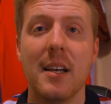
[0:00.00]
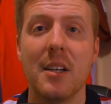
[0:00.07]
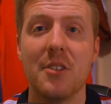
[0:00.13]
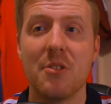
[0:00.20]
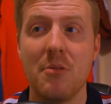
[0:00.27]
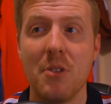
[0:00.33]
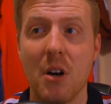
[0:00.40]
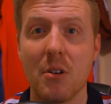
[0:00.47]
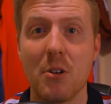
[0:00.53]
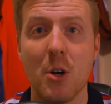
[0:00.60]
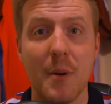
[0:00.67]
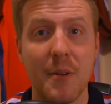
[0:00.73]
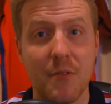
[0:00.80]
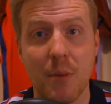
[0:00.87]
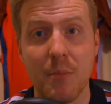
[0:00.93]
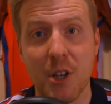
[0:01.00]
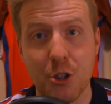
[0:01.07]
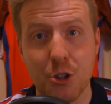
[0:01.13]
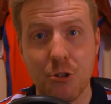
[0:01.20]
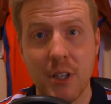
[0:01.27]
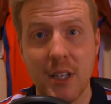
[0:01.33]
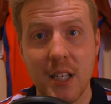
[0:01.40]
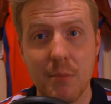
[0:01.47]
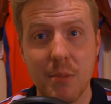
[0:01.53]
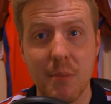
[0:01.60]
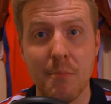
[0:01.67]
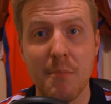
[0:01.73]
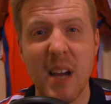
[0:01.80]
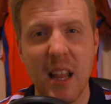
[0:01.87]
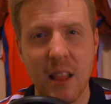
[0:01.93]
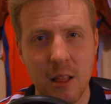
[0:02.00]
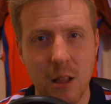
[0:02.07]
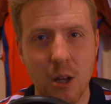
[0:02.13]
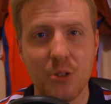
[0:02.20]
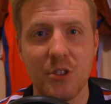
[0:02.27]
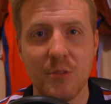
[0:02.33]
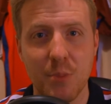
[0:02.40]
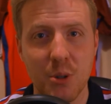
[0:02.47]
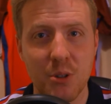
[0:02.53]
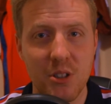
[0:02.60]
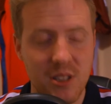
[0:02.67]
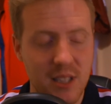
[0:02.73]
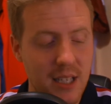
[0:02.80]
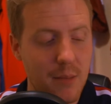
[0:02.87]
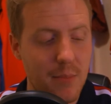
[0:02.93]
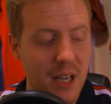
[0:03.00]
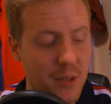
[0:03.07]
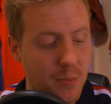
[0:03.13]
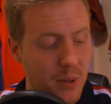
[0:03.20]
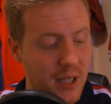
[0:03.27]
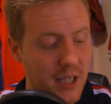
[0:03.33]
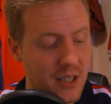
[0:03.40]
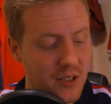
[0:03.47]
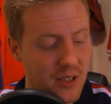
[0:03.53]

So not coming from the Austrian league, but a lot of Bundesliga-based players.